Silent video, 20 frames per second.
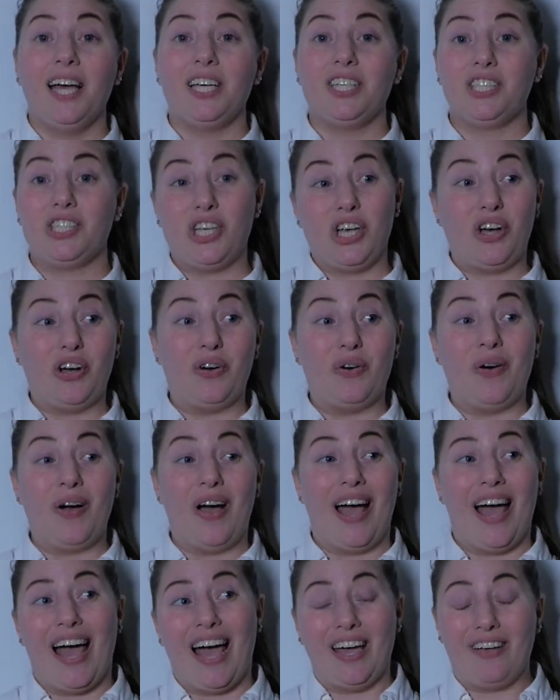So
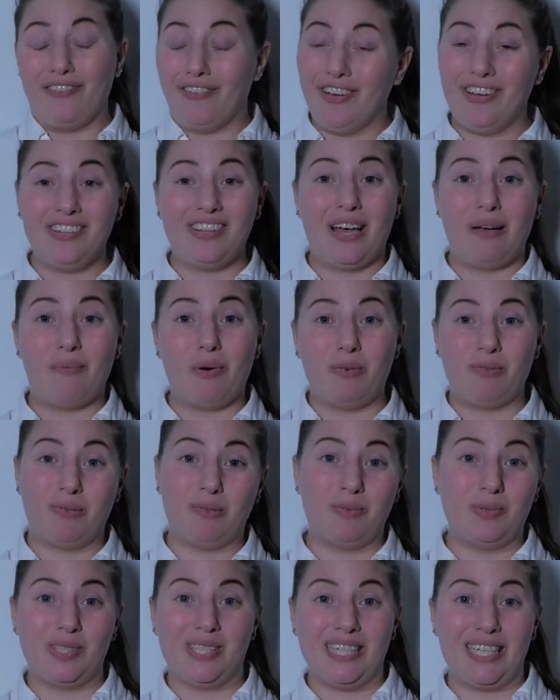I filled that mobile
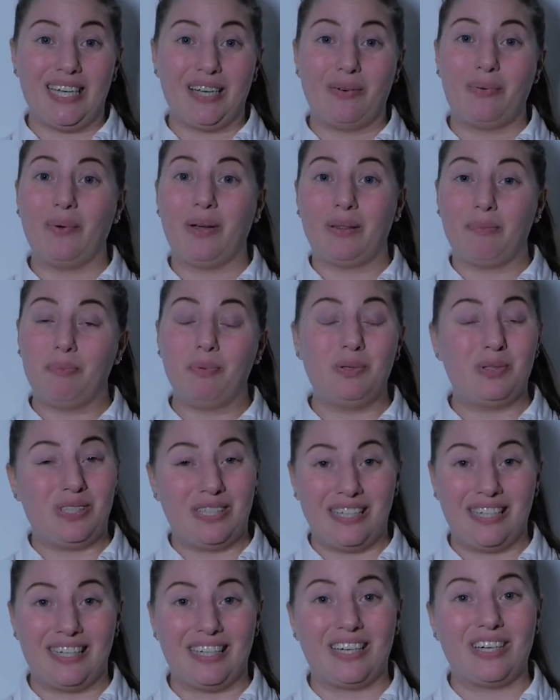boutique with
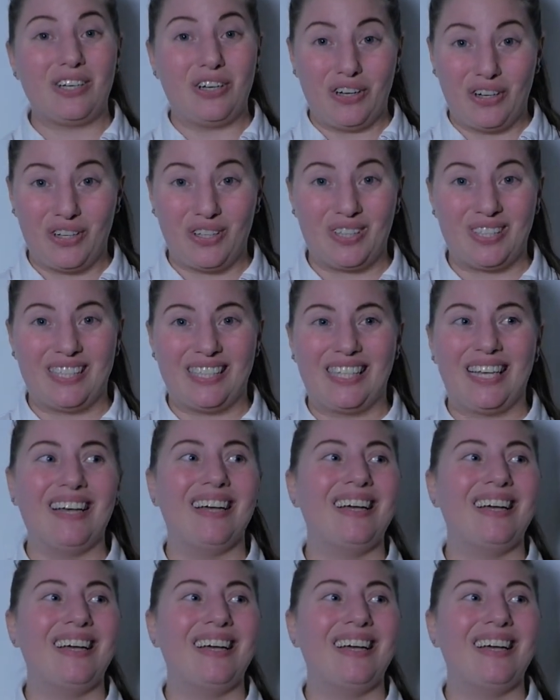boutique goods.